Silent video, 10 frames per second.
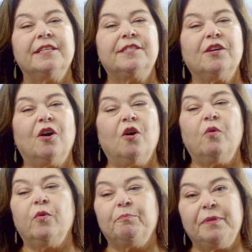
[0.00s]

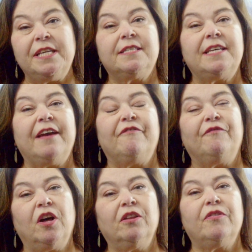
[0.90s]
So be safe,
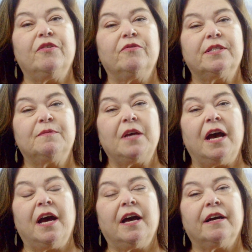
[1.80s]
follow those
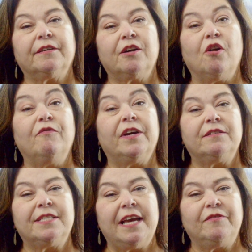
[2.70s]

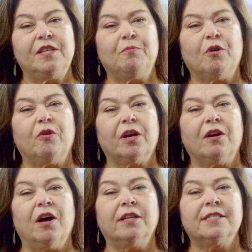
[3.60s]
COVID safety
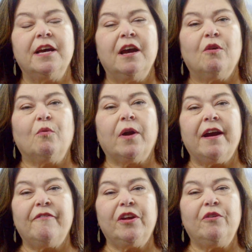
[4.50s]
protocols
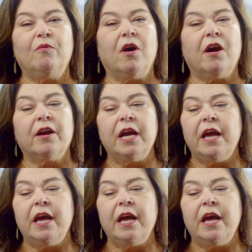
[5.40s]
wherever you are.